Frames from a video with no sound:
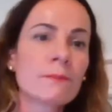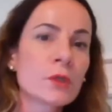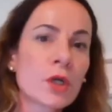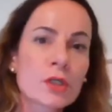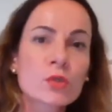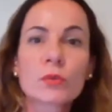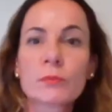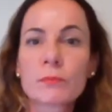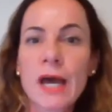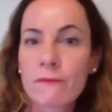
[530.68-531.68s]
girls
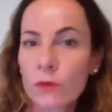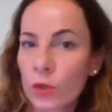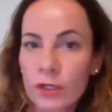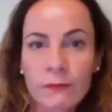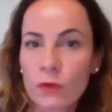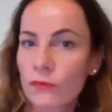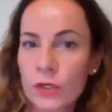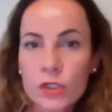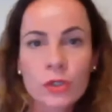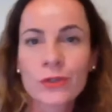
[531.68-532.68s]
would have lower level of
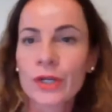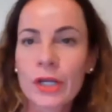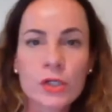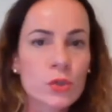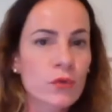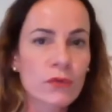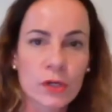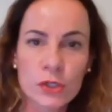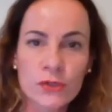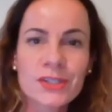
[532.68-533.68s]
financial knowledge or
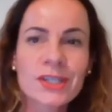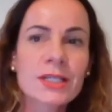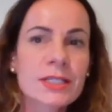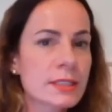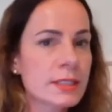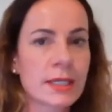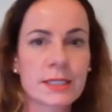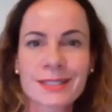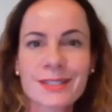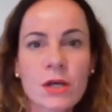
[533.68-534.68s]
financial skills.
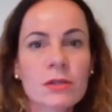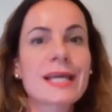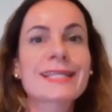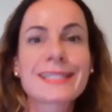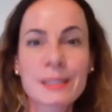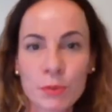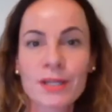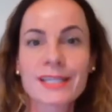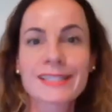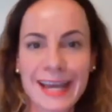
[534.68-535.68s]
It's not as simple
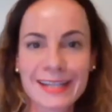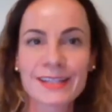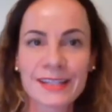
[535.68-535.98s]
as that.